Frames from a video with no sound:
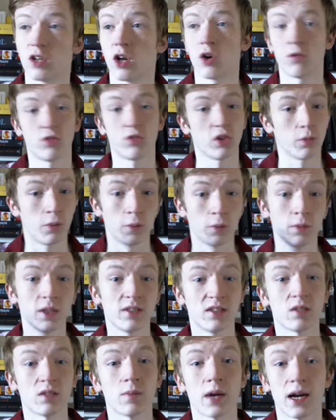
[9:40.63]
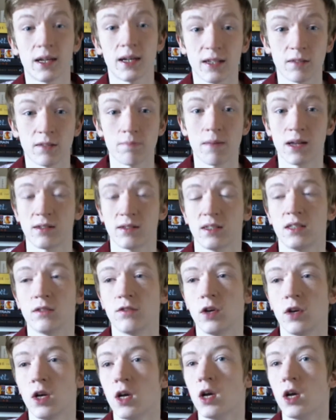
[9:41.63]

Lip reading: and obviously the publicity behind it is massive.